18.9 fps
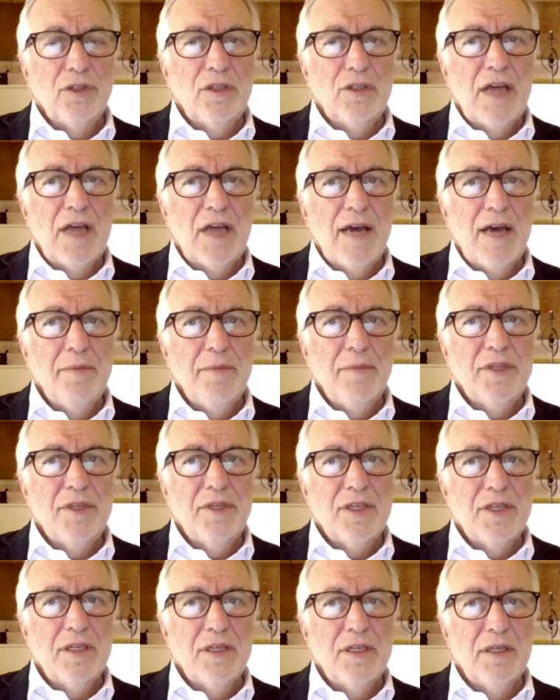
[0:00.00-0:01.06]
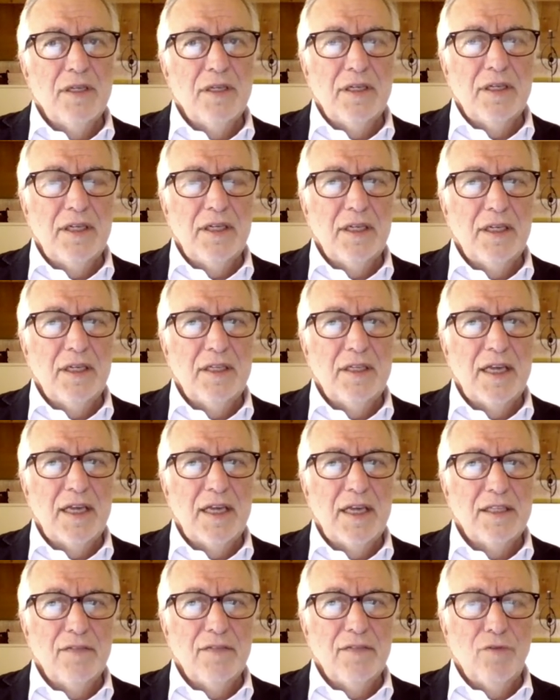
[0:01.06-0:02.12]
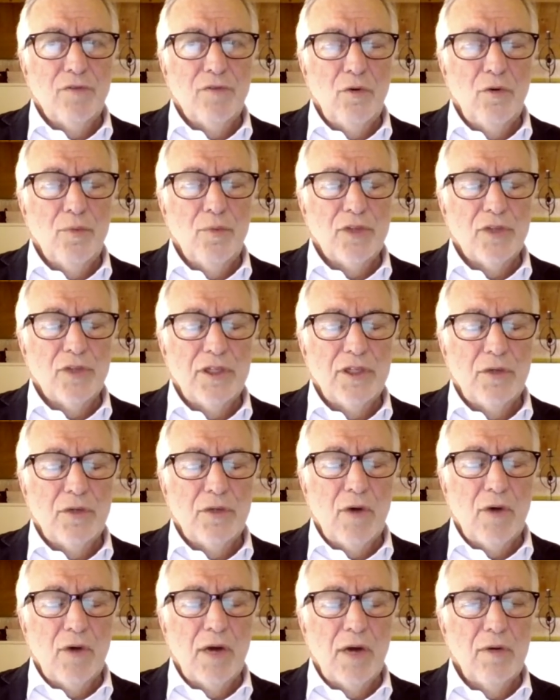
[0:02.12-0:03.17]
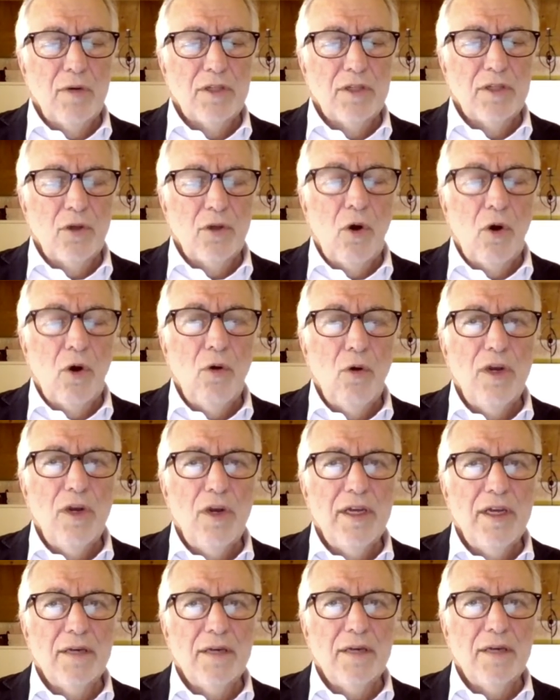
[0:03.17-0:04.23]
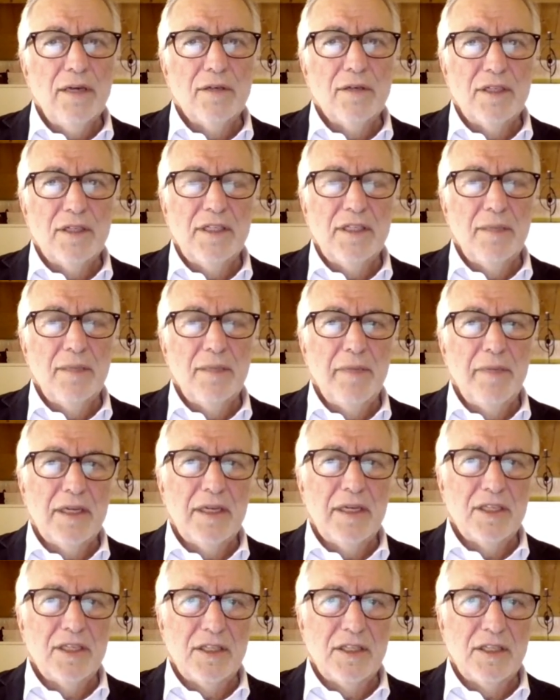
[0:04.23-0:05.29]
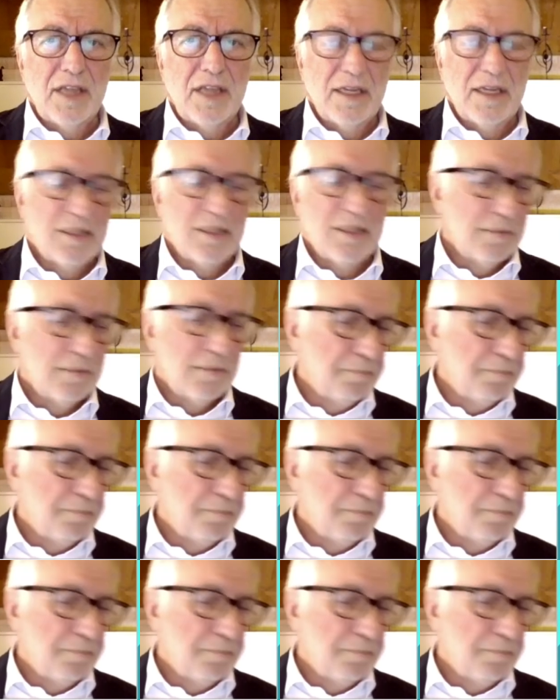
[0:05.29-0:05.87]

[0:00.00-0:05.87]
times in the testing for lupus anticoagulant only in the mixing test.